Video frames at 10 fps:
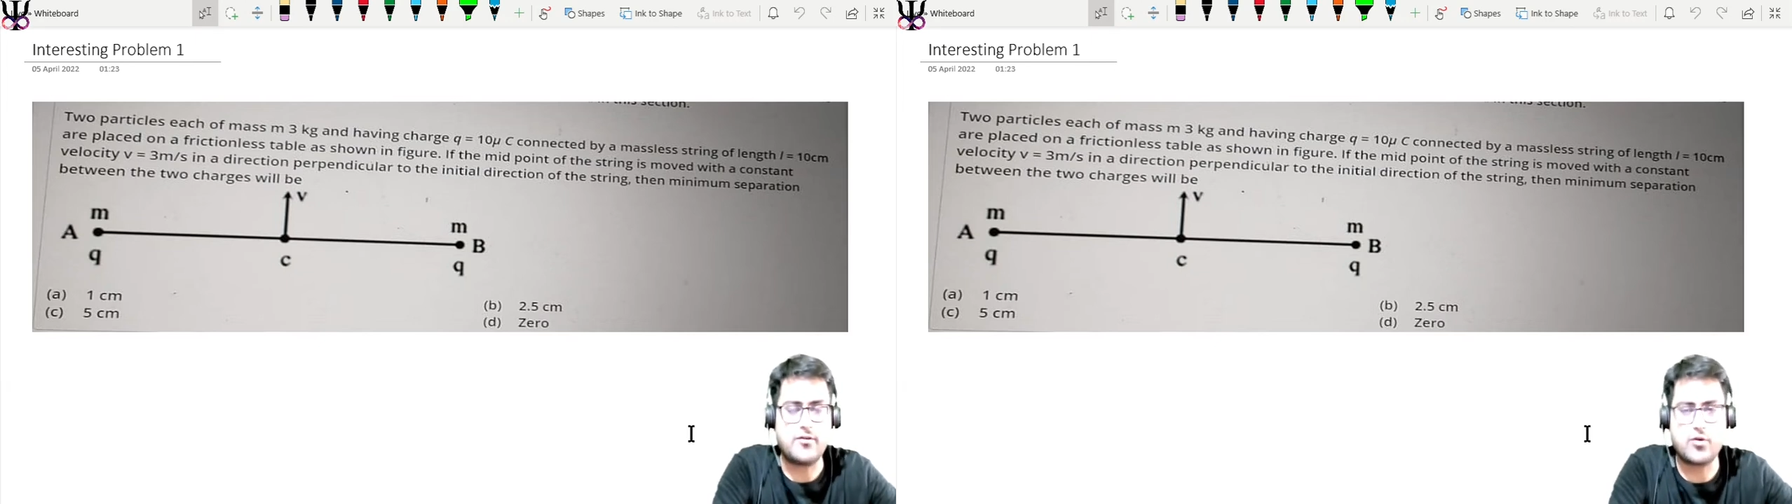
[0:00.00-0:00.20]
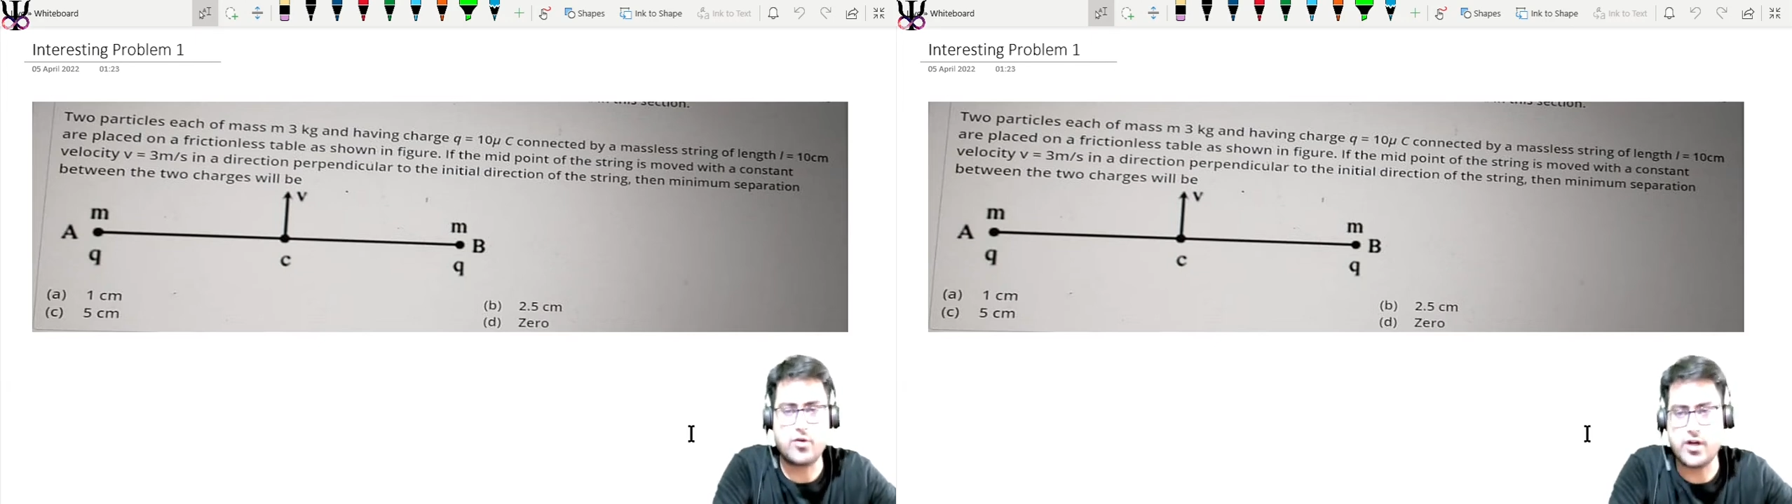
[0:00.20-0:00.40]
a
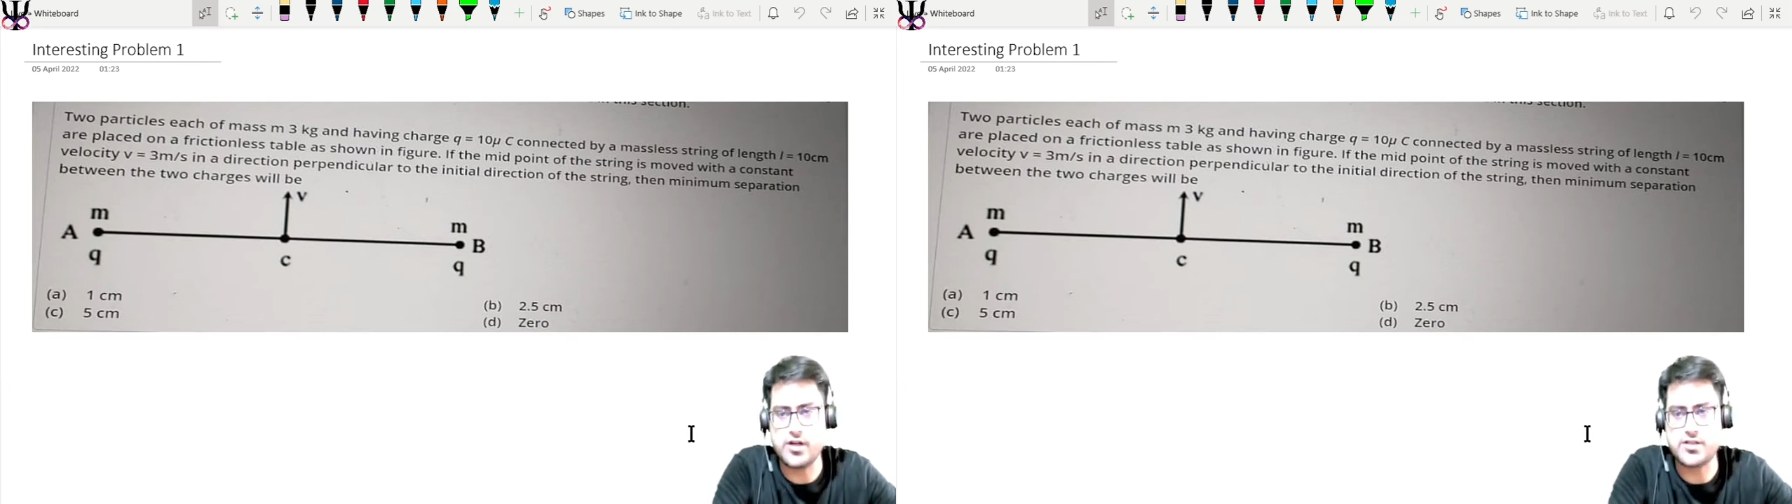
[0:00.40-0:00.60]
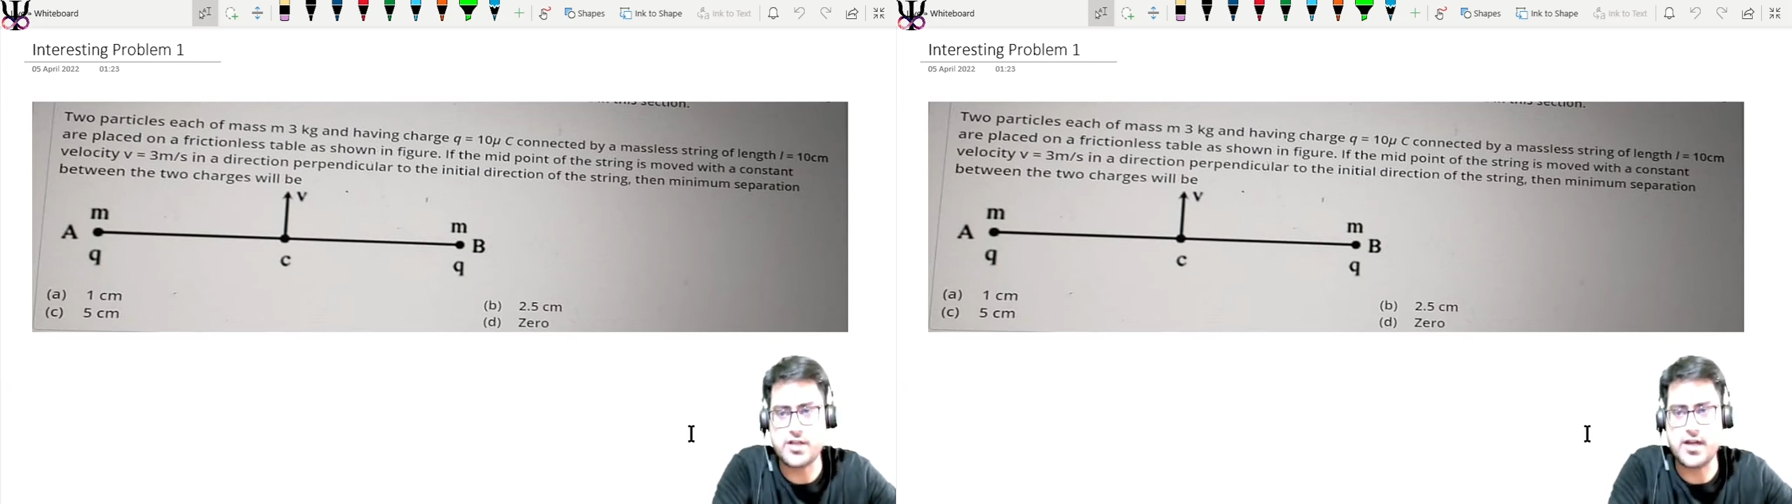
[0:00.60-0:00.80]
good
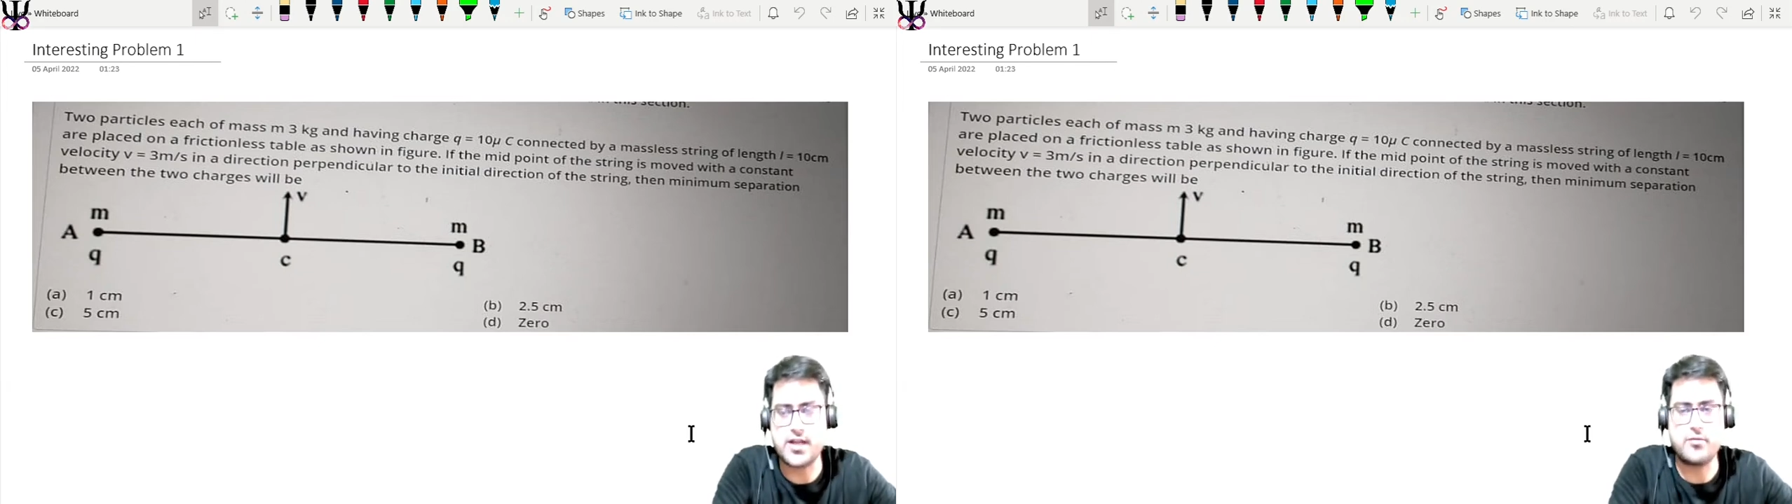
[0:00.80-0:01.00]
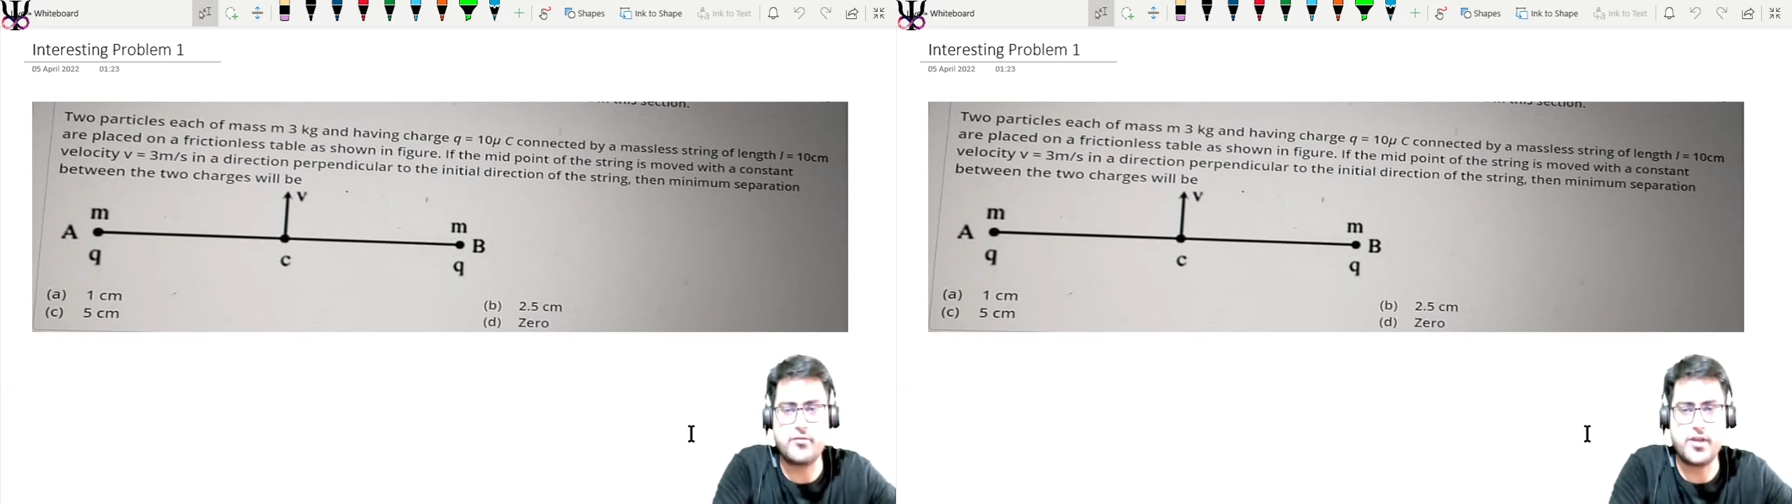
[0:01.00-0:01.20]
understanding
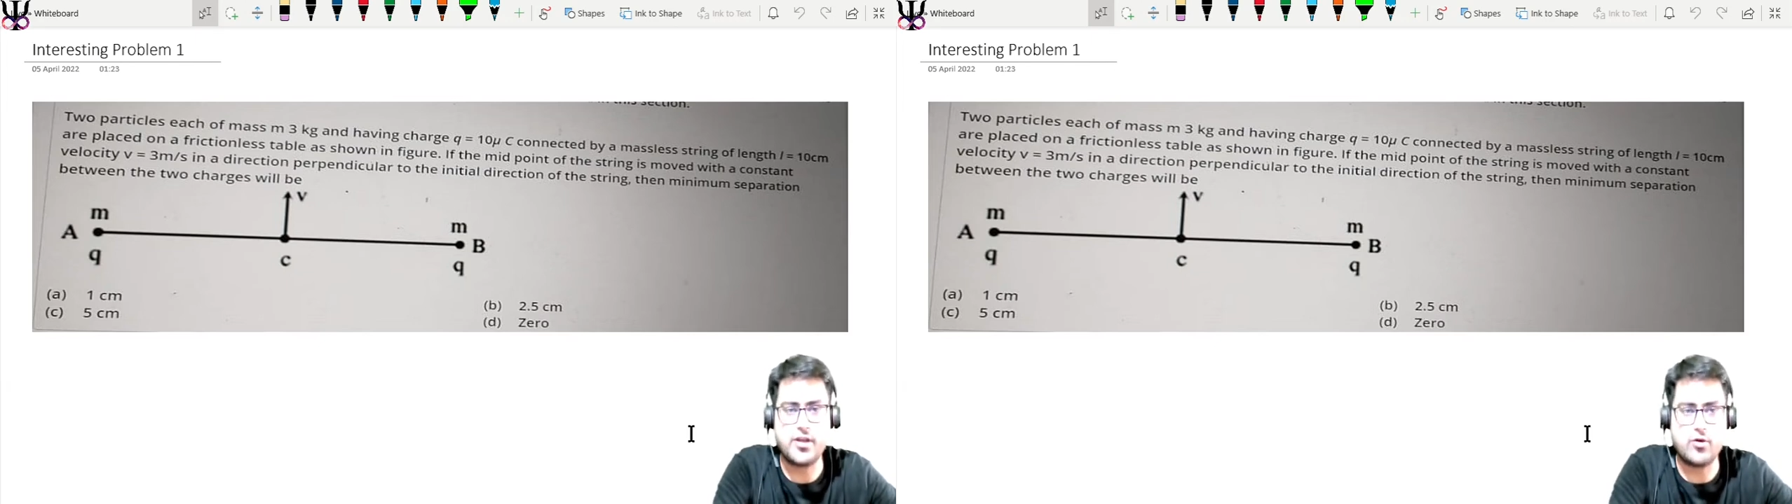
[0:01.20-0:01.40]
of the